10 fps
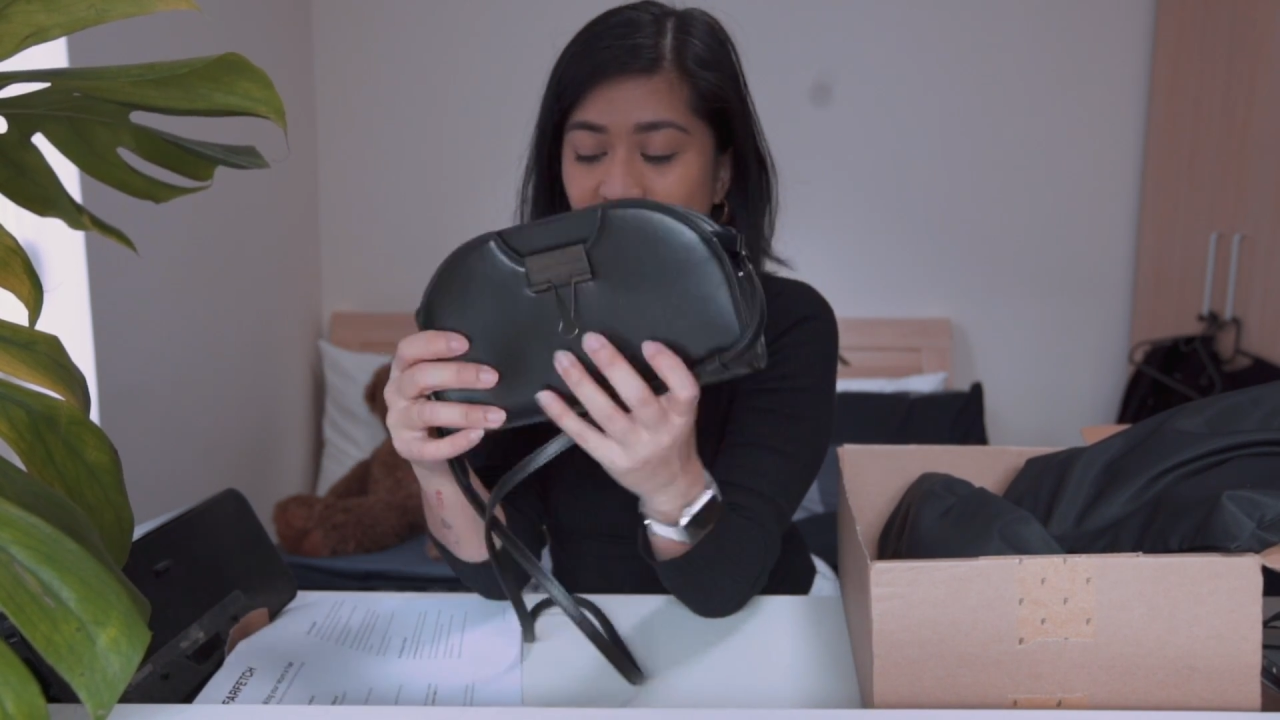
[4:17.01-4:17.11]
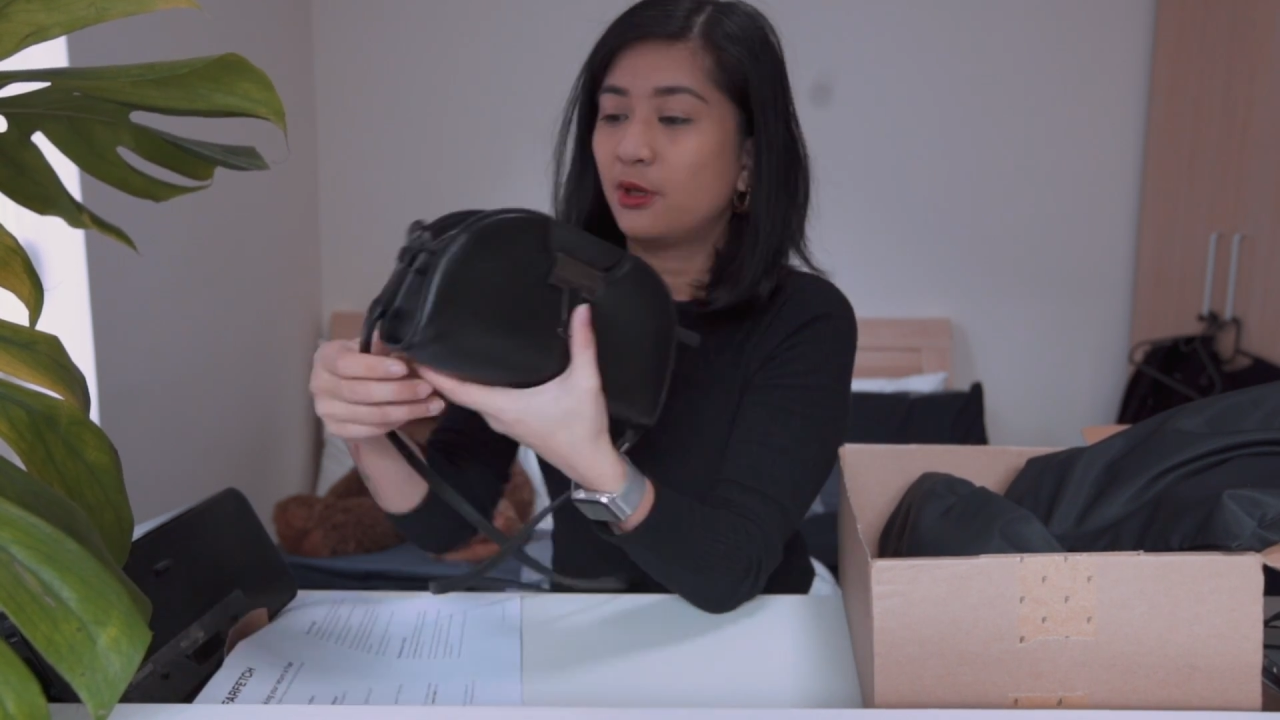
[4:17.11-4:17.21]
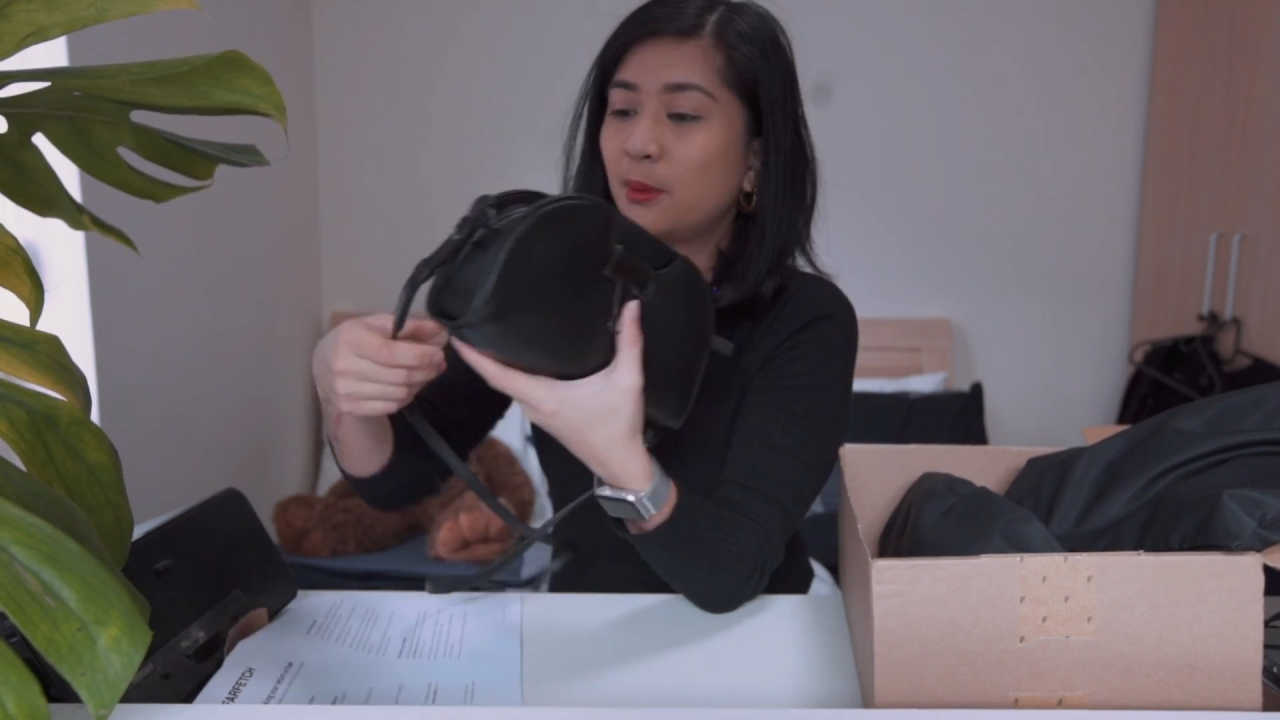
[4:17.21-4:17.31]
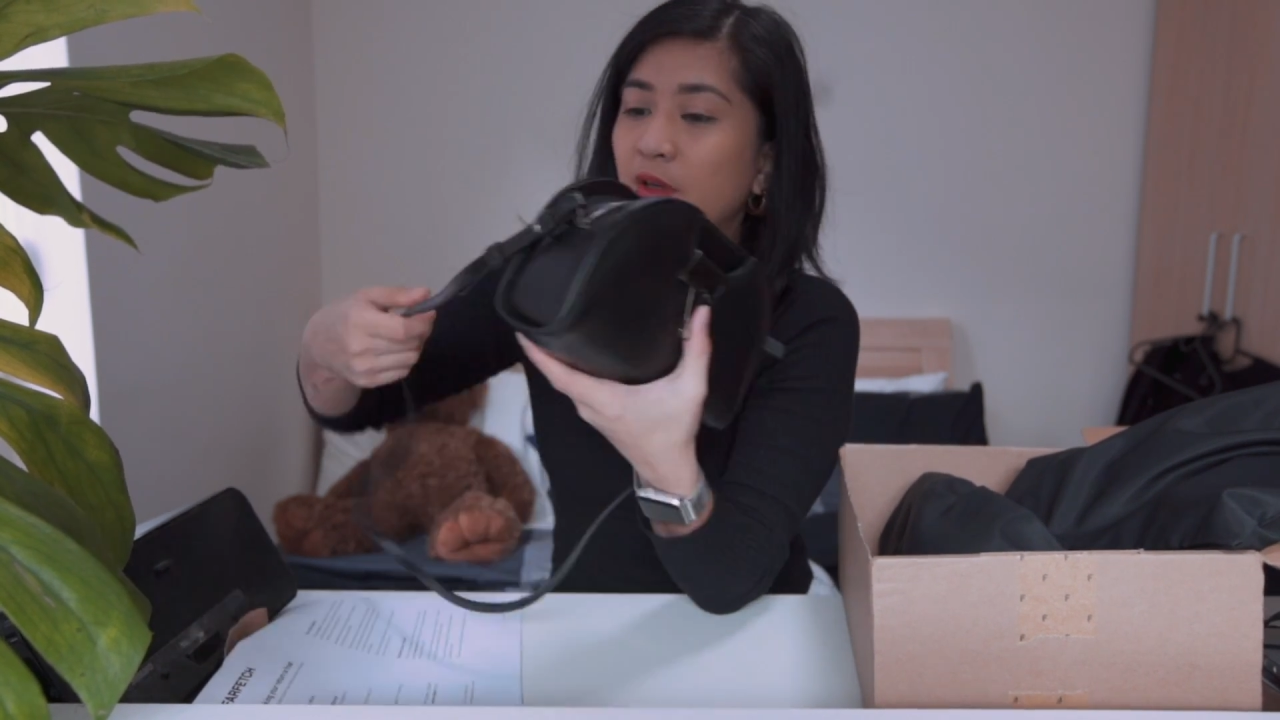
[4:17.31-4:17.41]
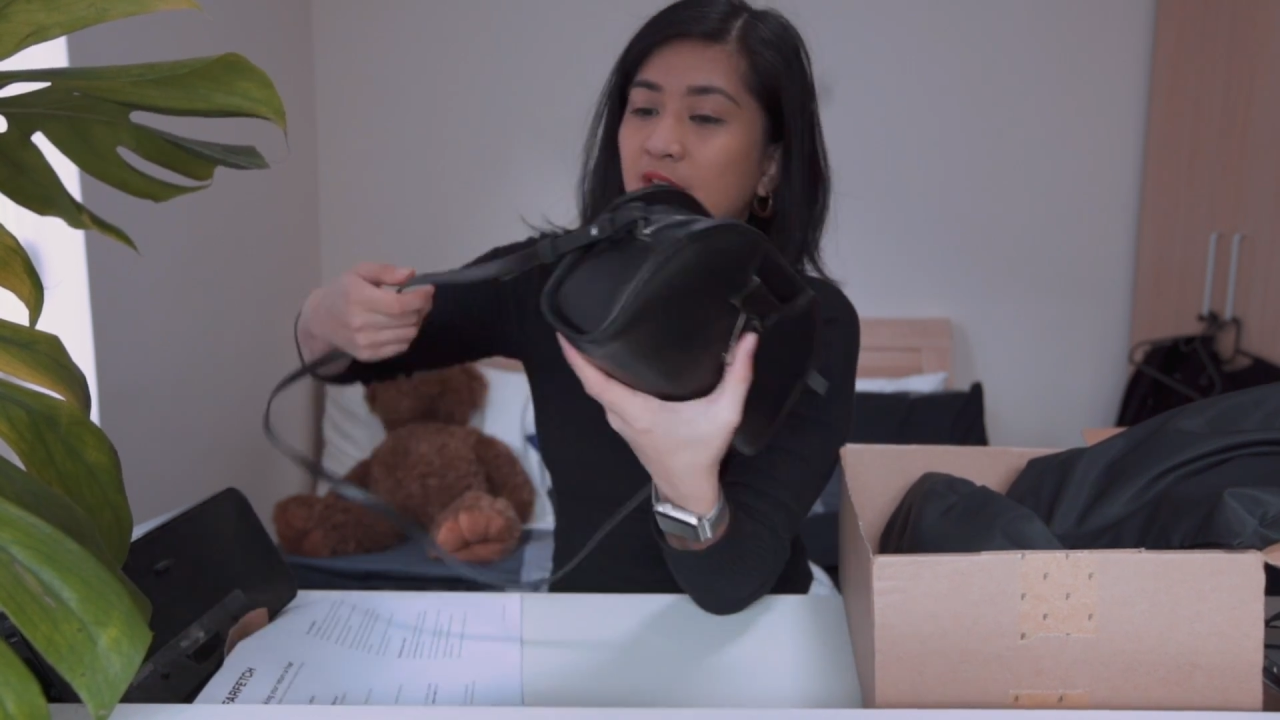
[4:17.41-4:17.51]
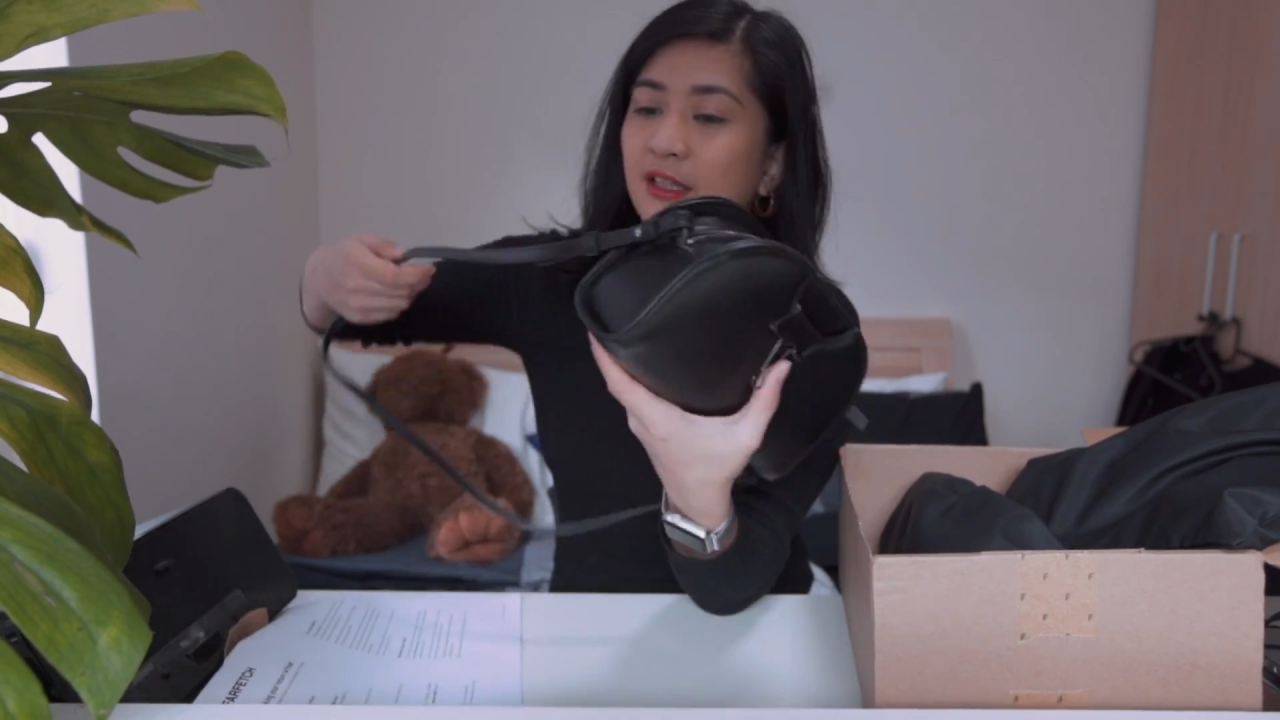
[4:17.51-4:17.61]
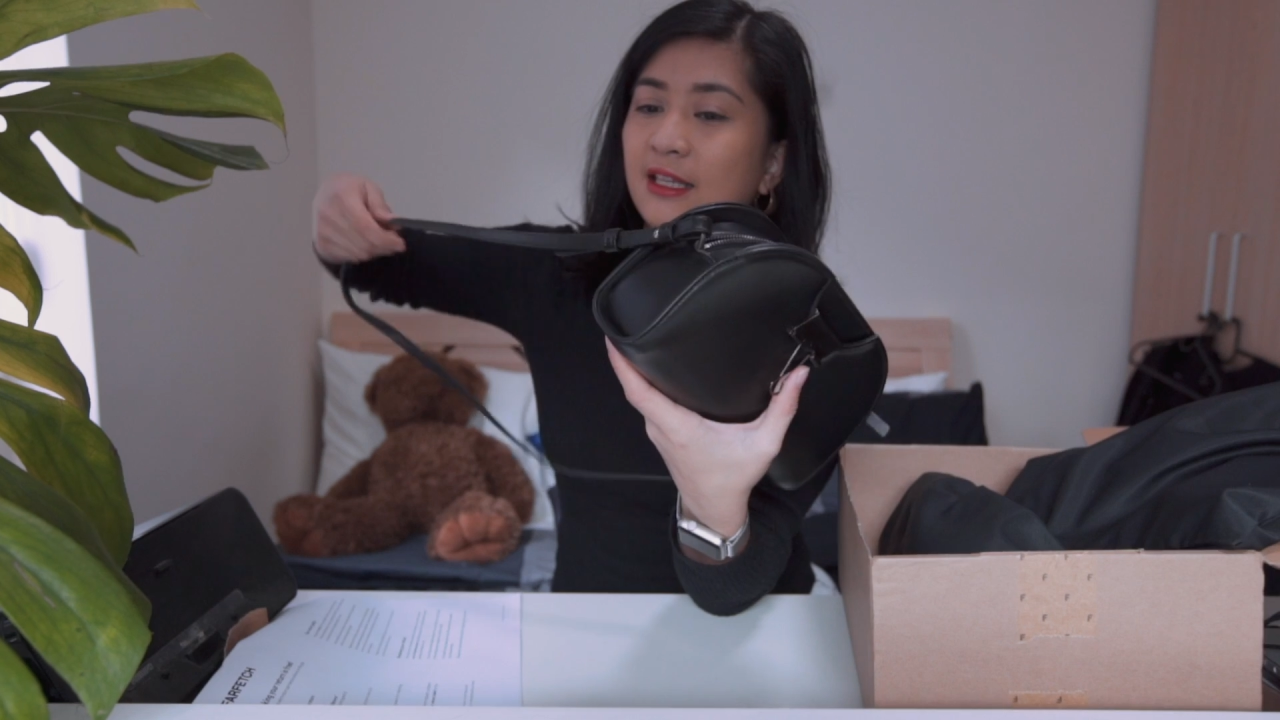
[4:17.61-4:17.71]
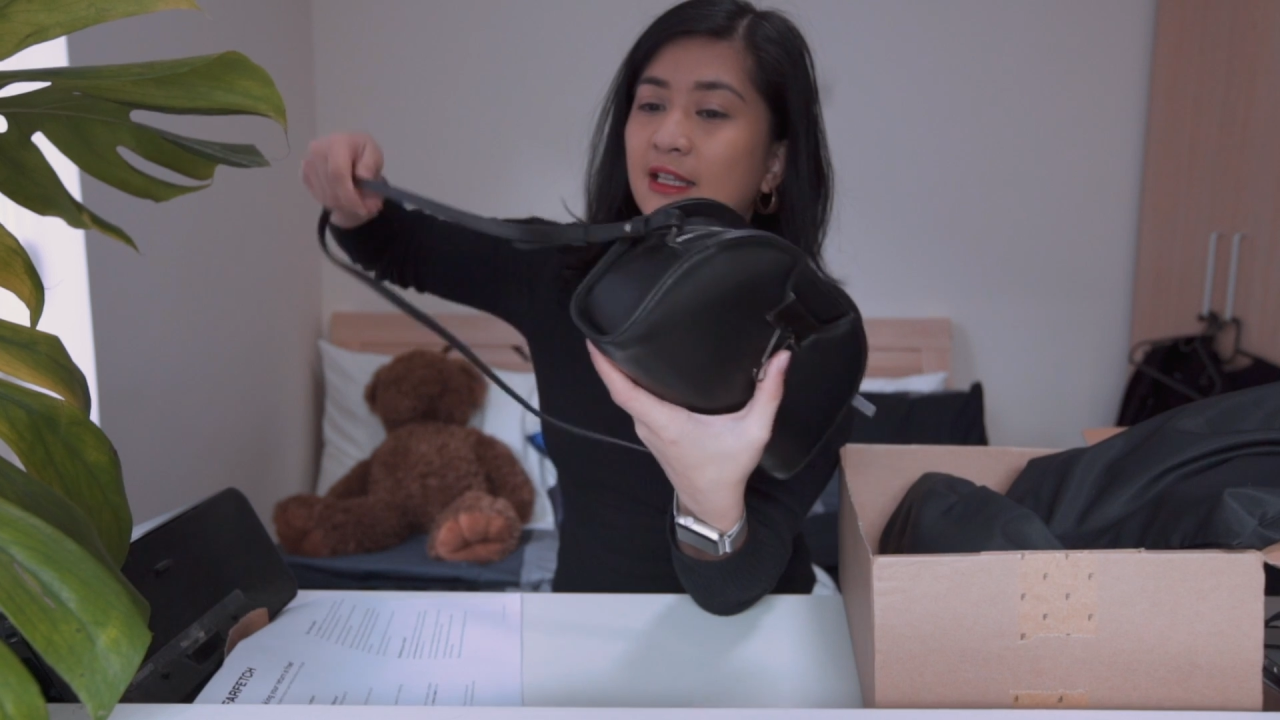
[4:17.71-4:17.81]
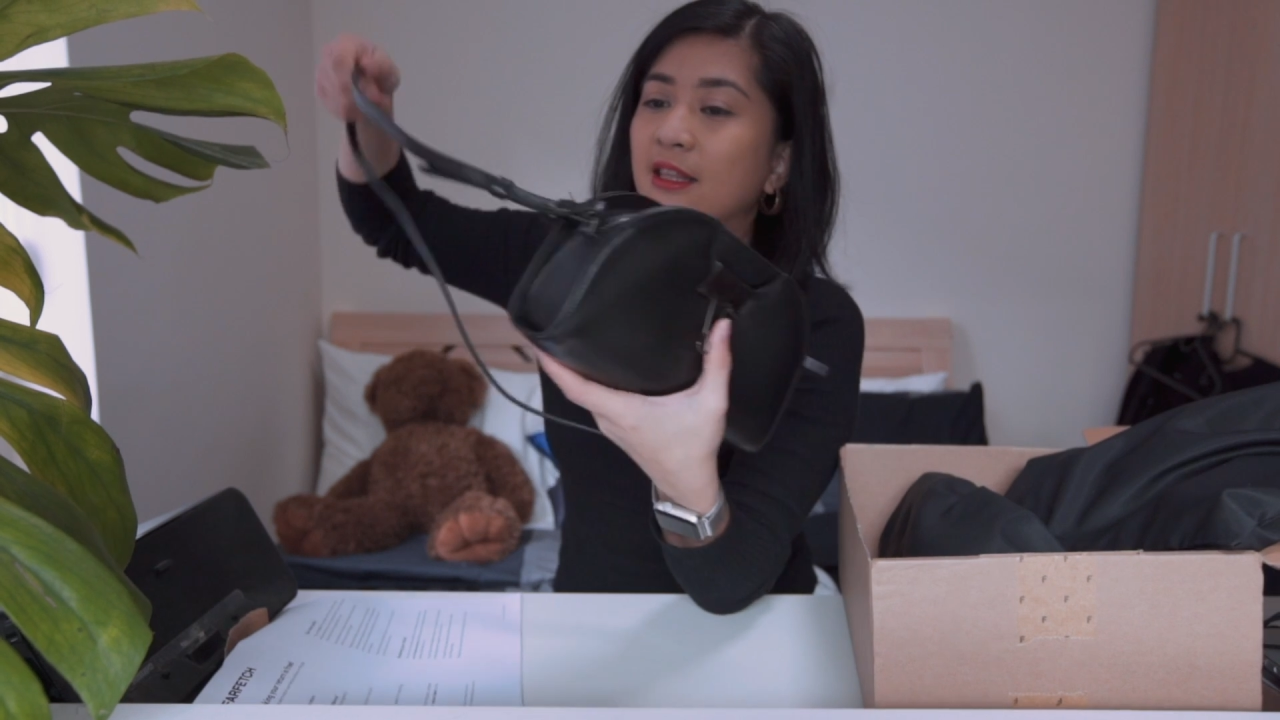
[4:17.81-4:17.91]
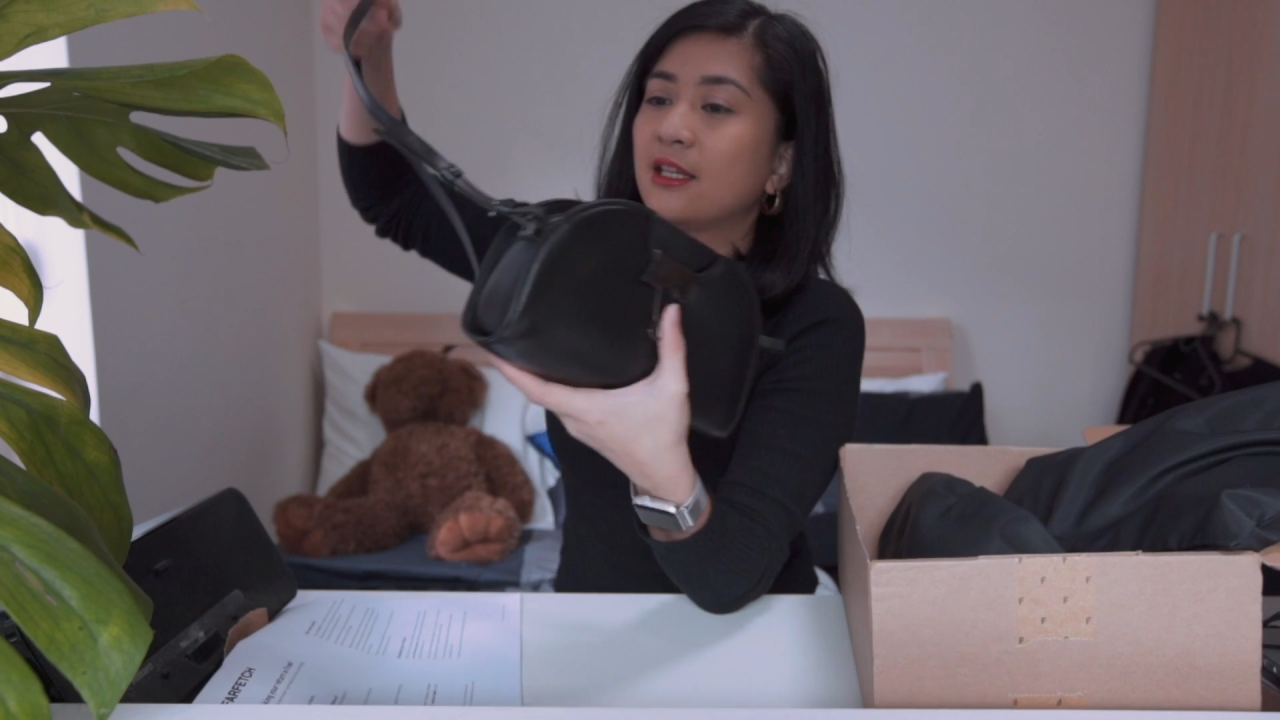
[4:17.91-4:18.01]
What about the
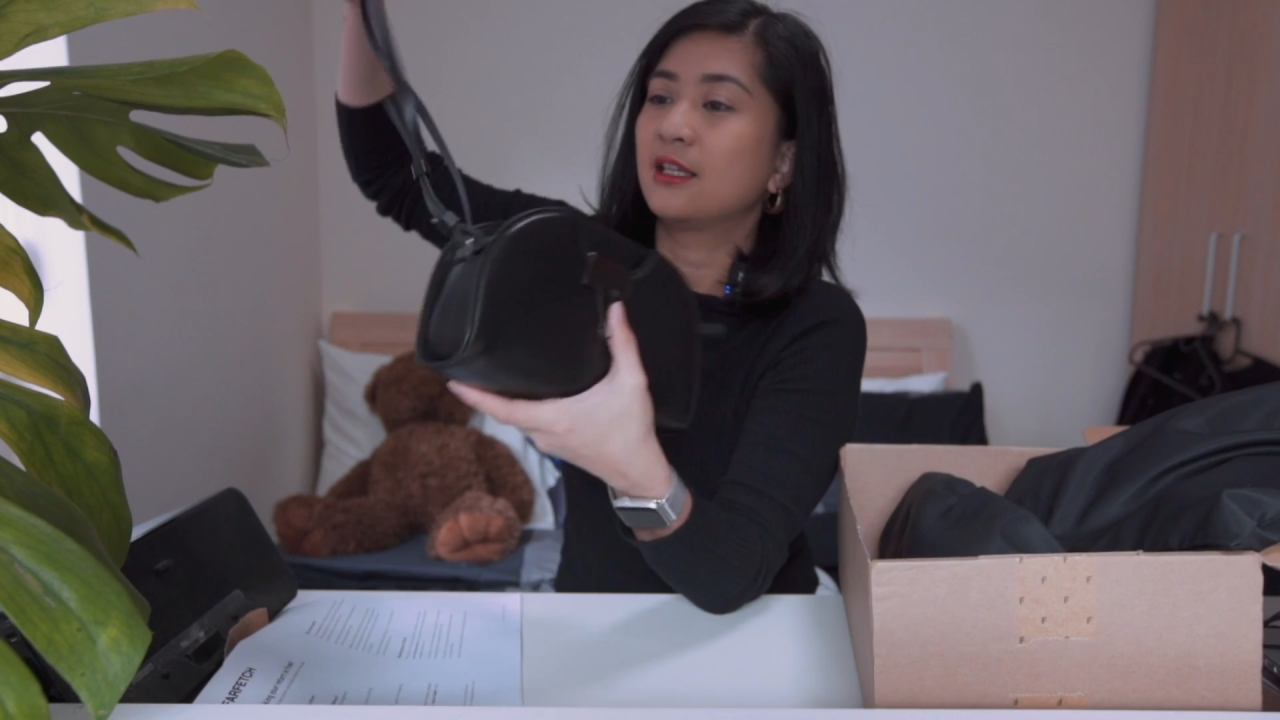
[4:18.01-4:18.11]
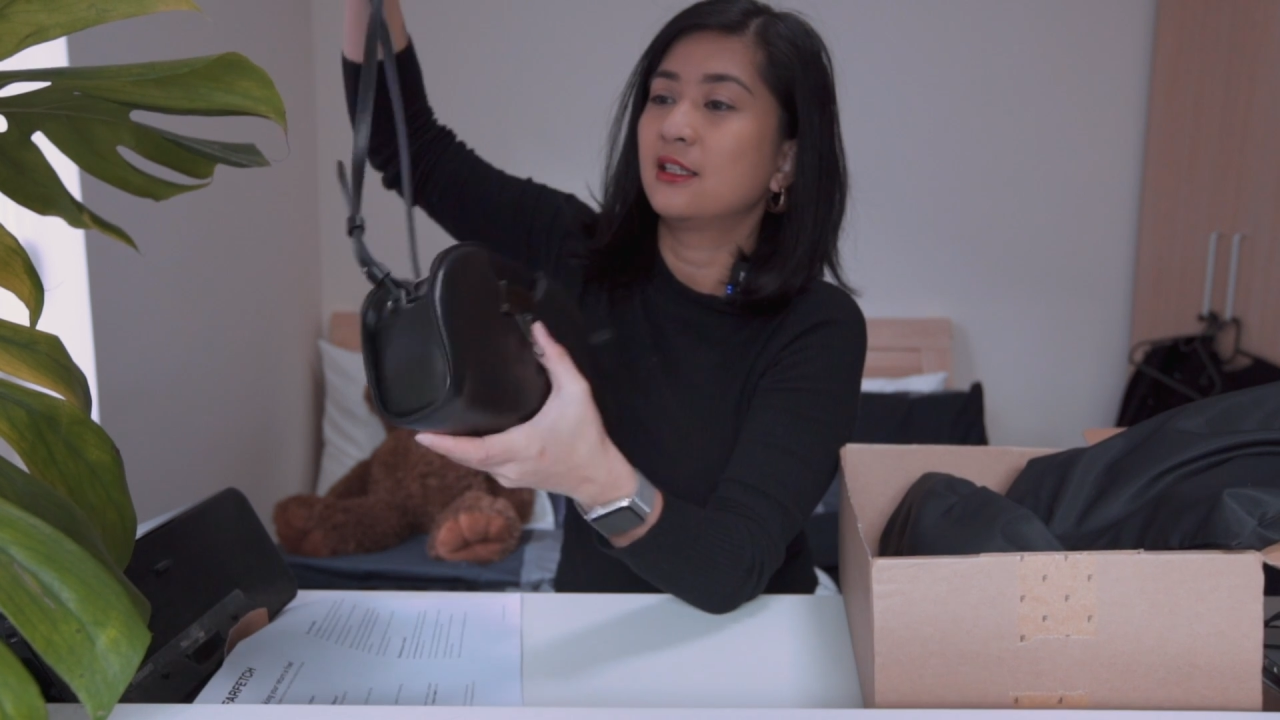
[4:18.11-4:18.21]
length?